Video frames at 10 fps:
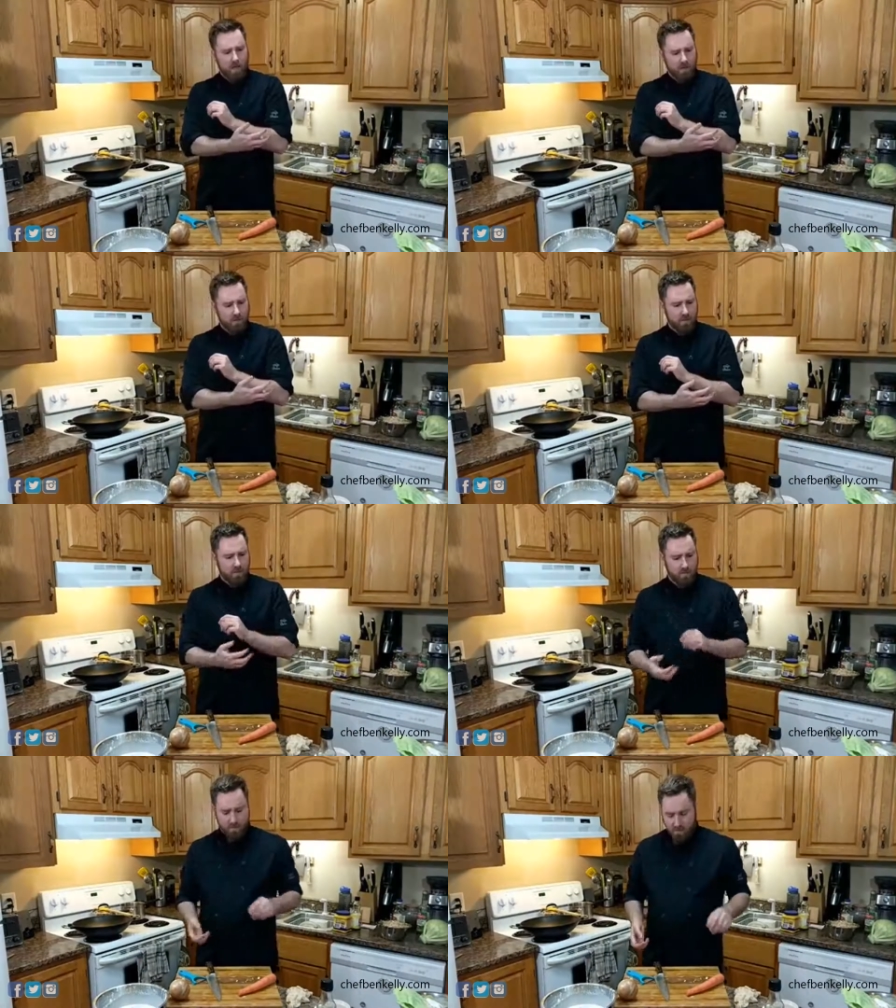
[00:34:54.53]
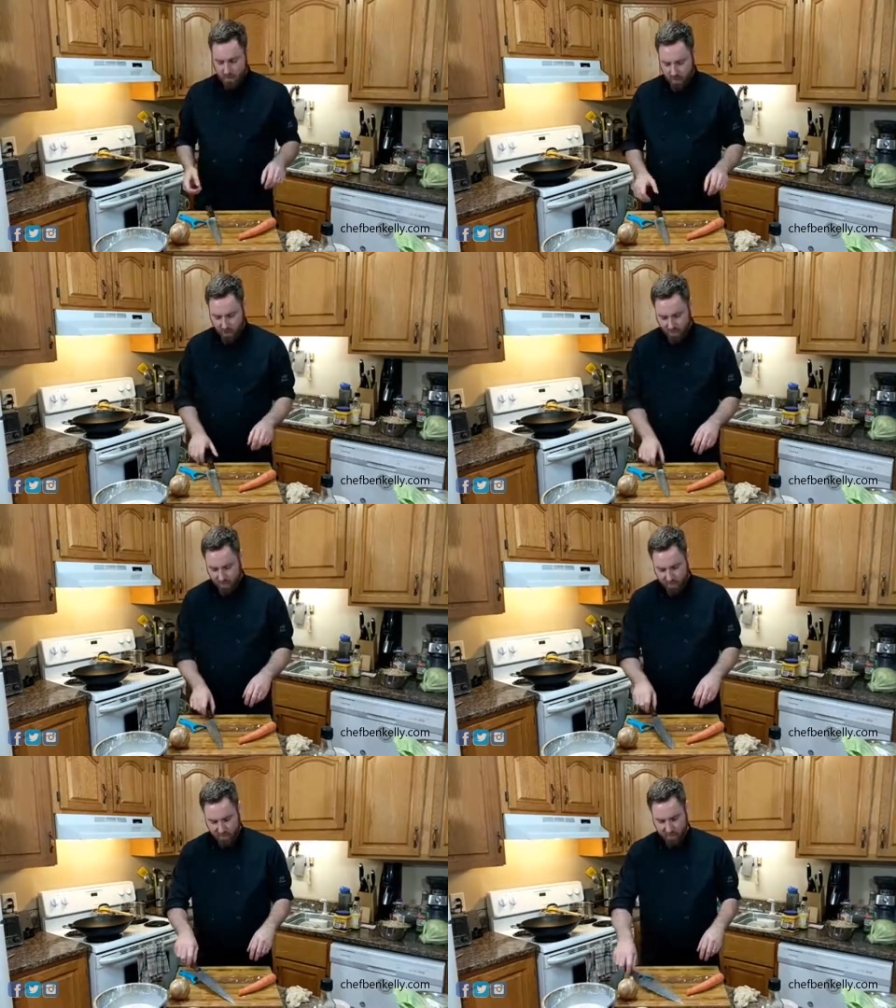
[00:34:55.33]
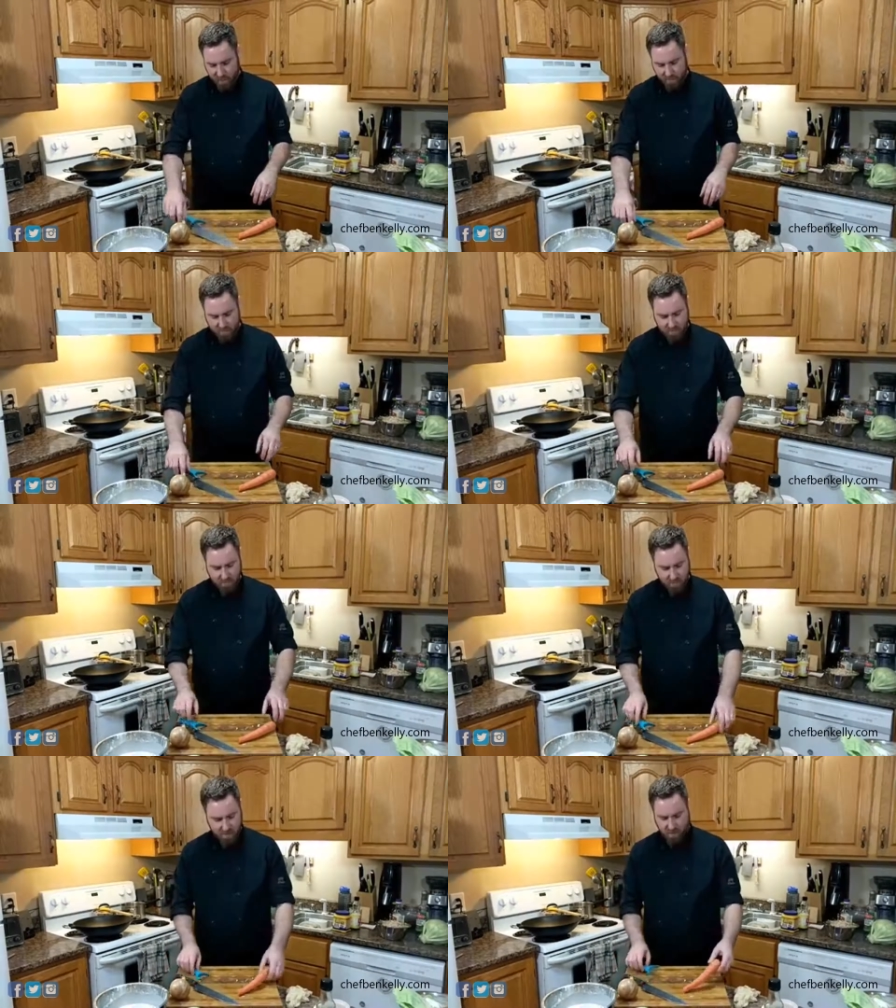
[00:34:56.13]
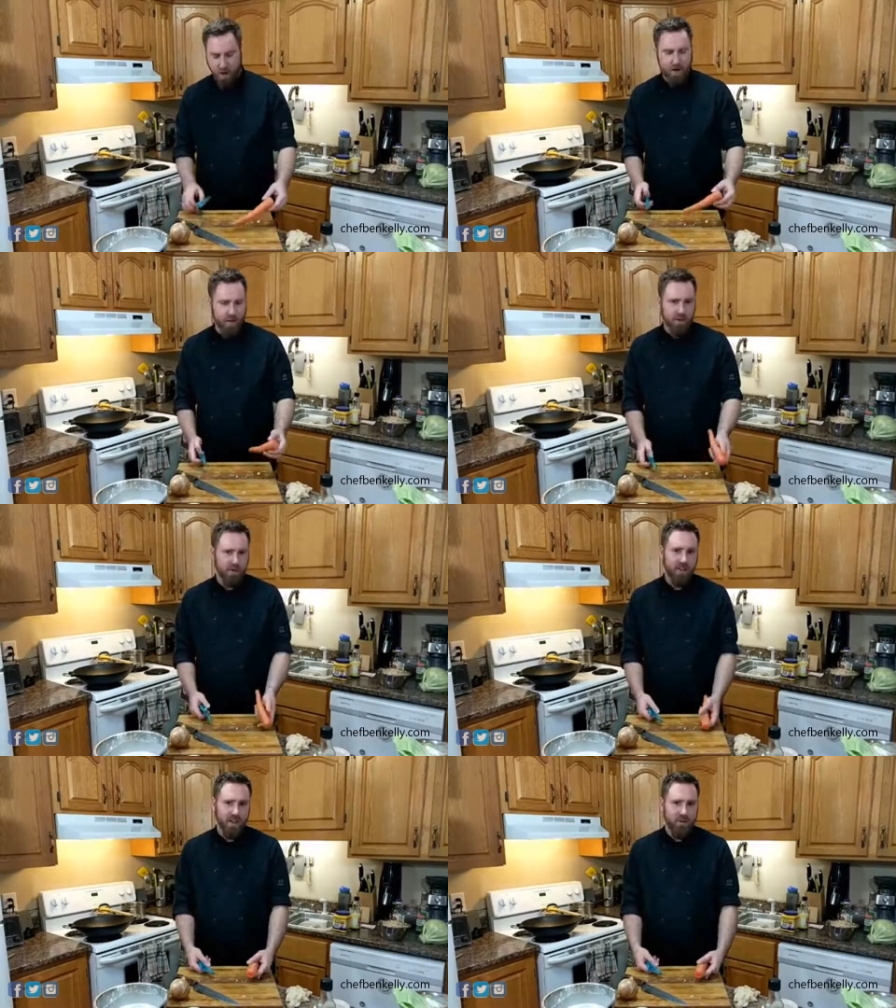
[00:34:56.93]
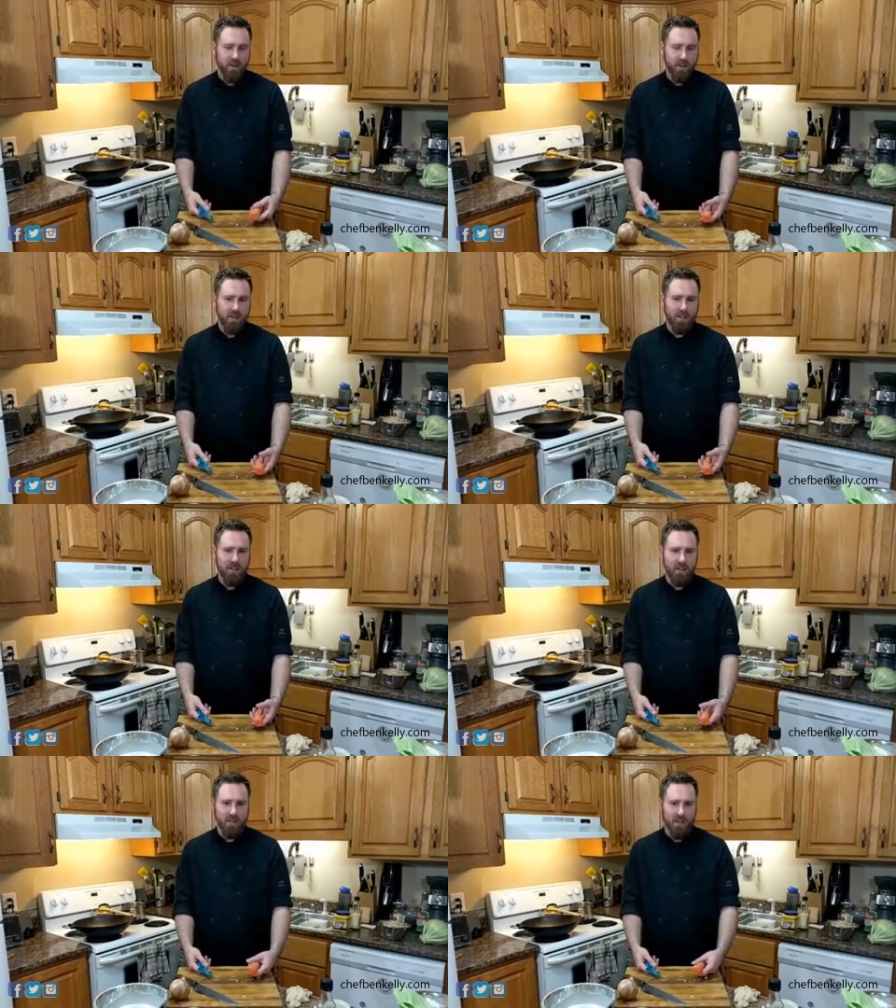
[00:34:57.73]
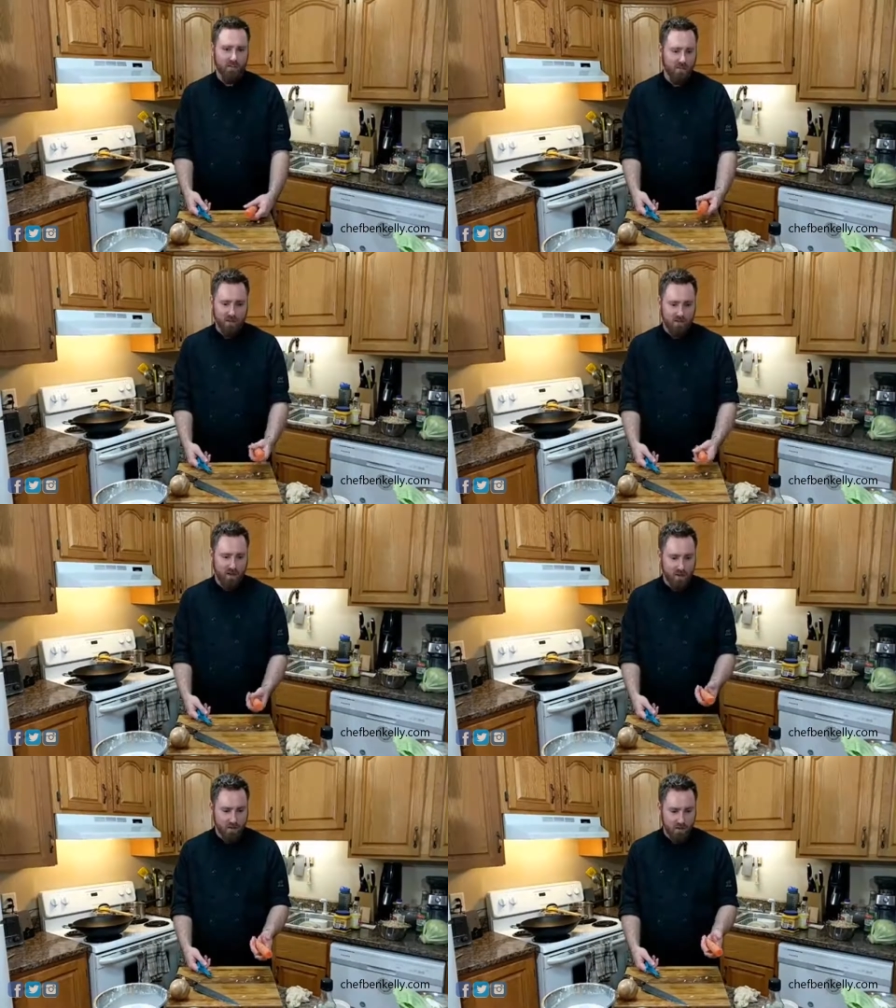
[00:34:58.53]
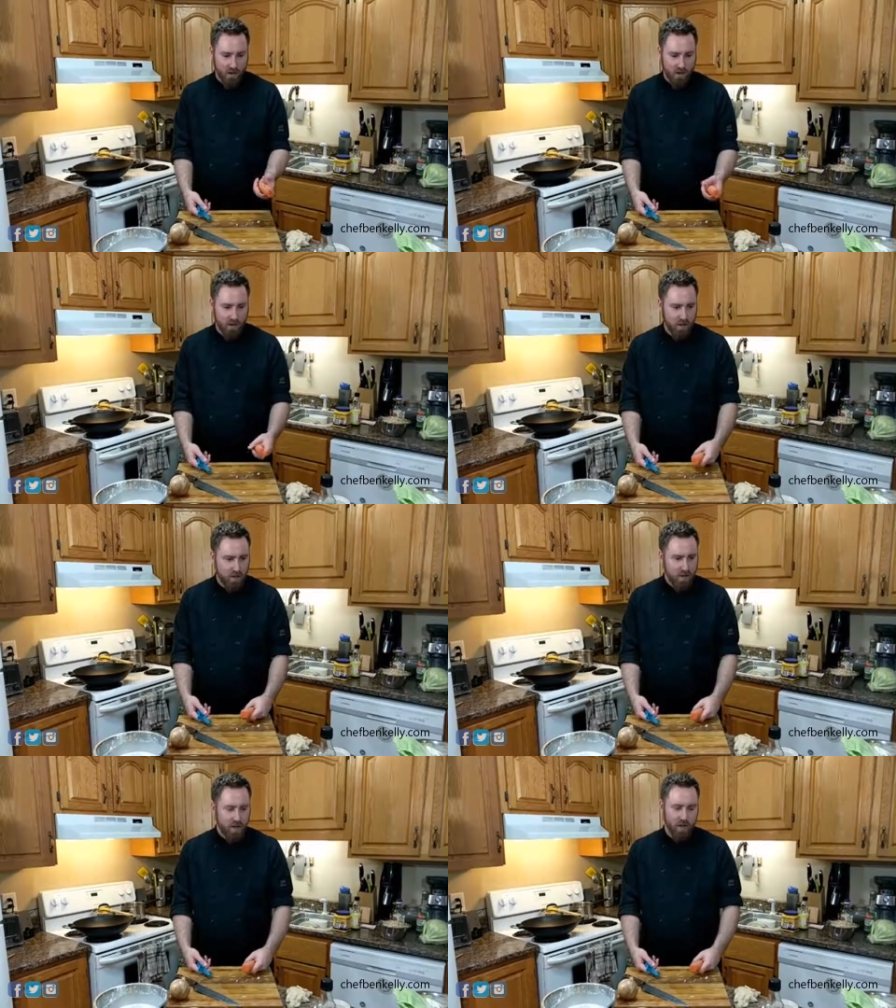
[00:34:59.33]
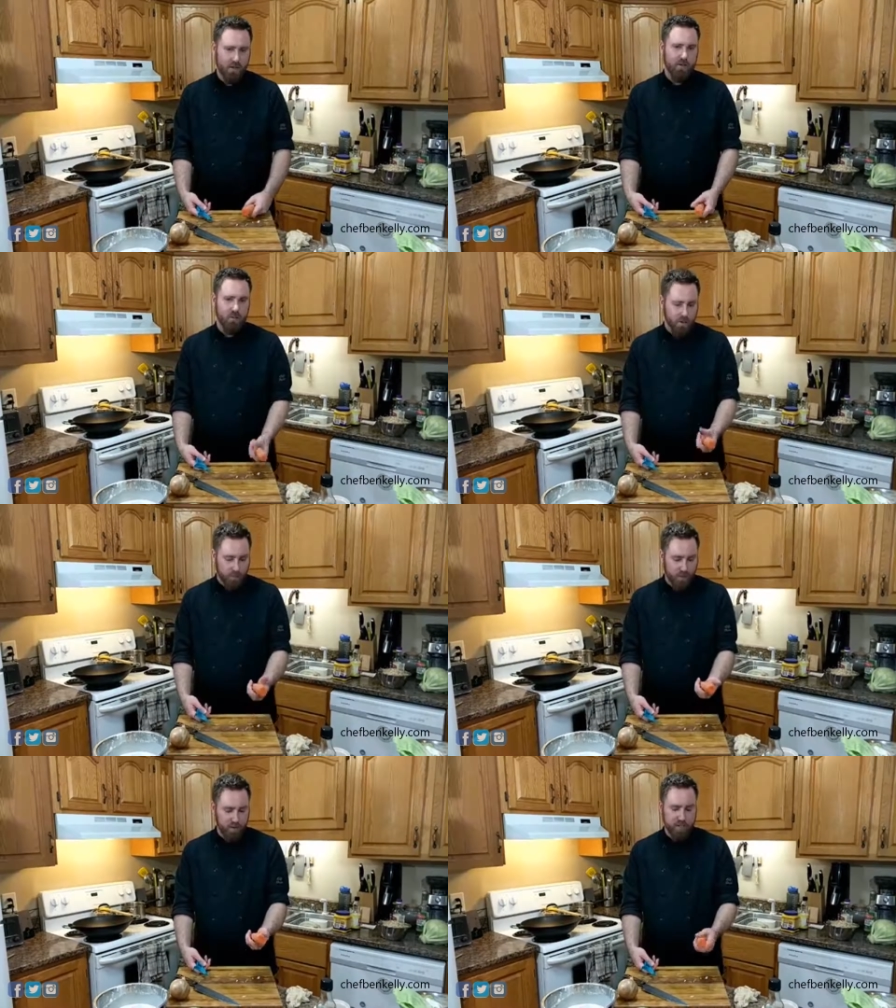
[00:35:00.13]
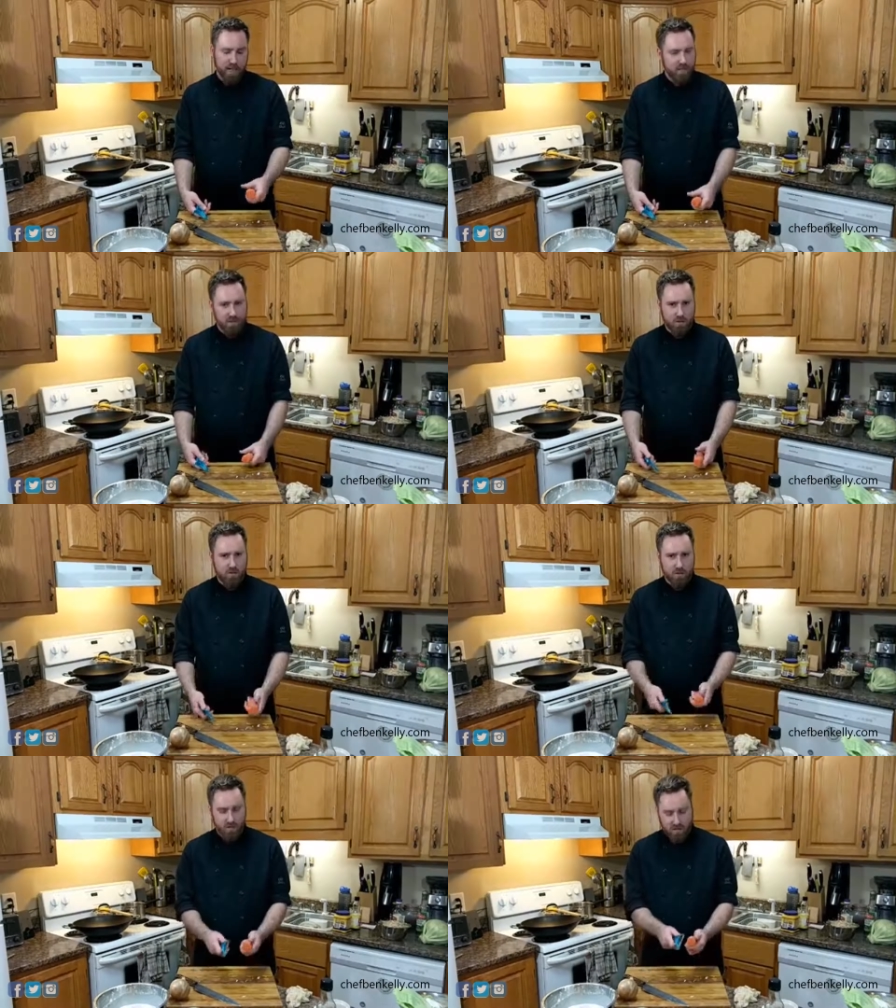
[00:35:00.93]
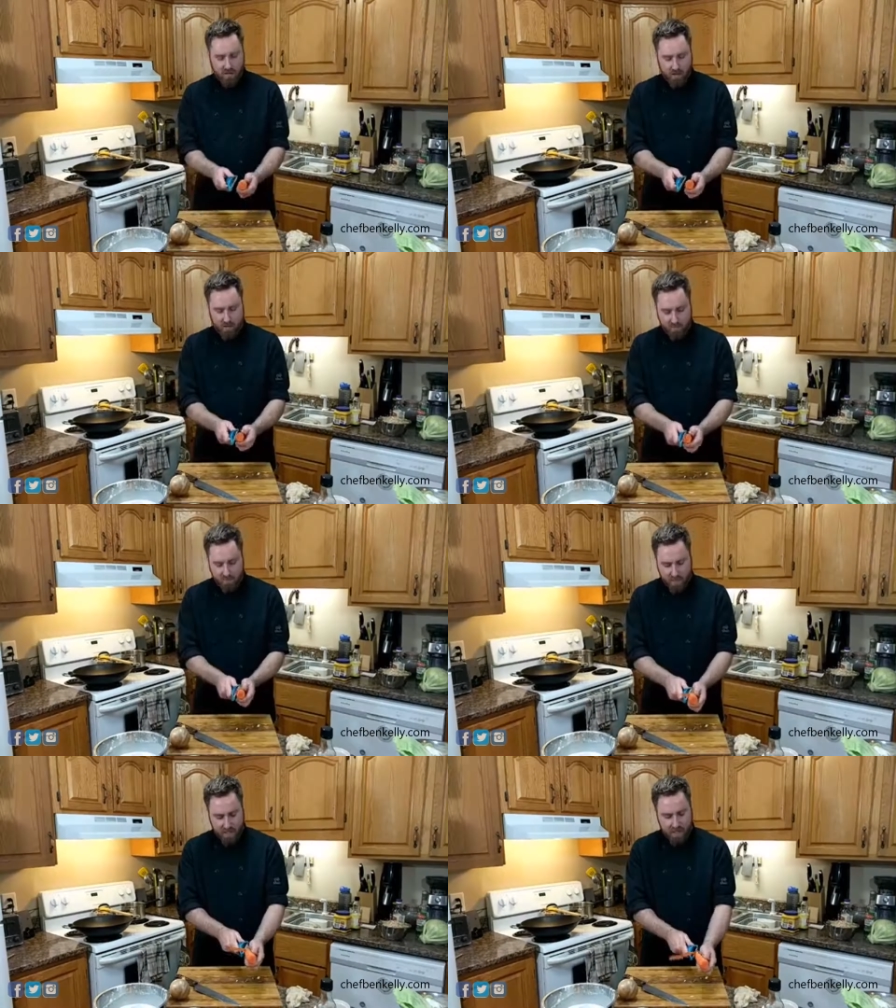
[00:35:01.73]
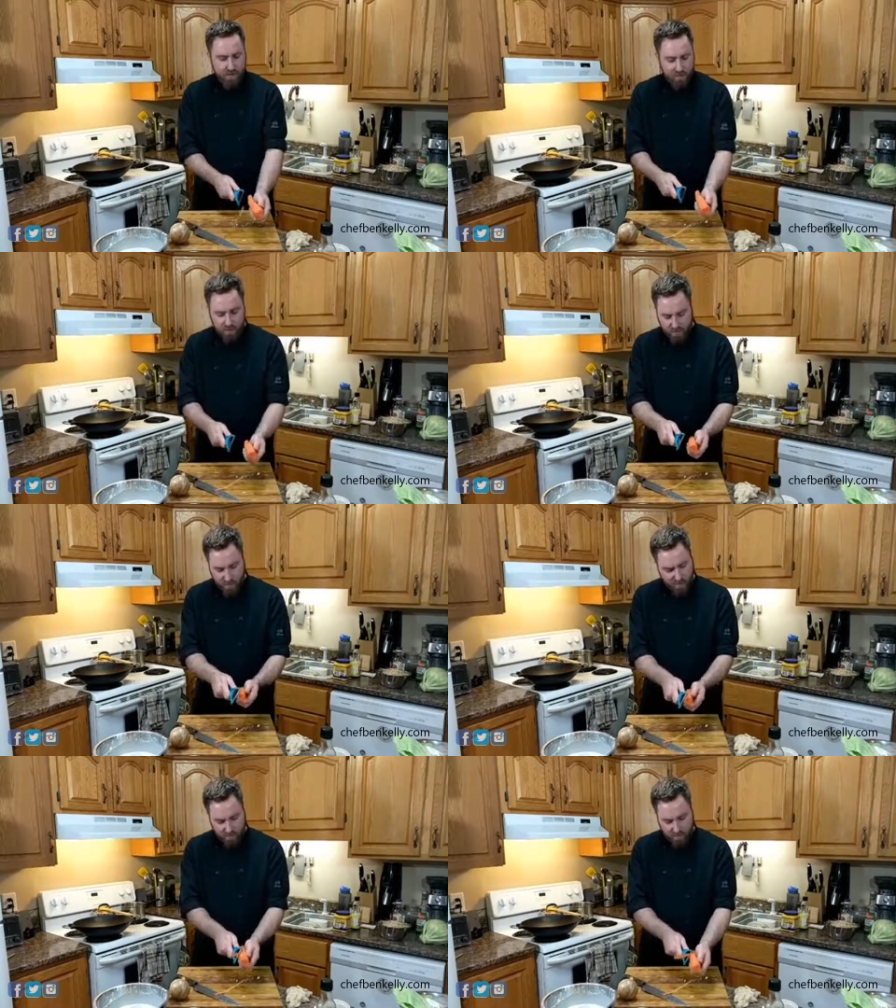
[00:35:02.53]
And then my chef at the time was like, why are you doing that? Why don't you take the ends off? And I said, I don't know why. He said, well, you're peeling the ends. It's just a waste of time. And I never really